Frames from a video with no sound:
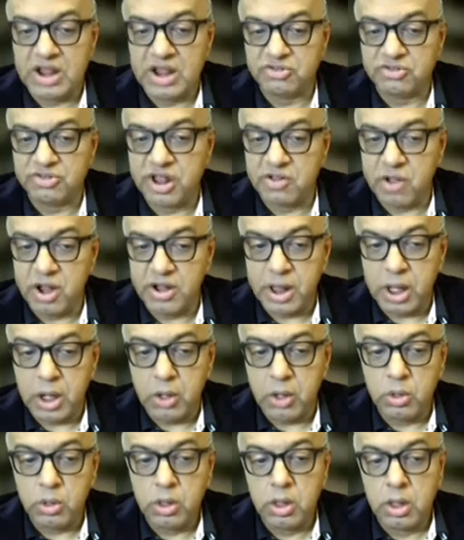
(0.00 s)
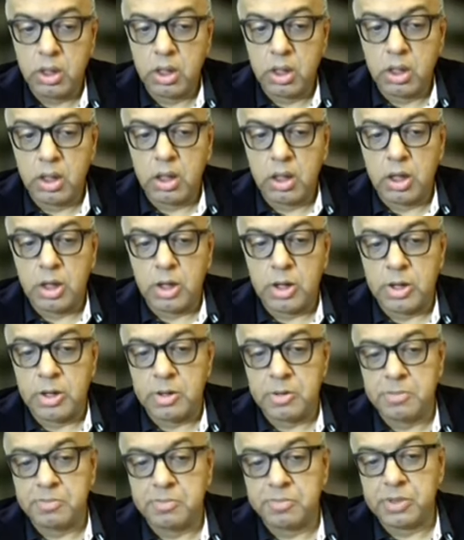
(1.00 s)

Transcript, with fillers: to sell right now. Um,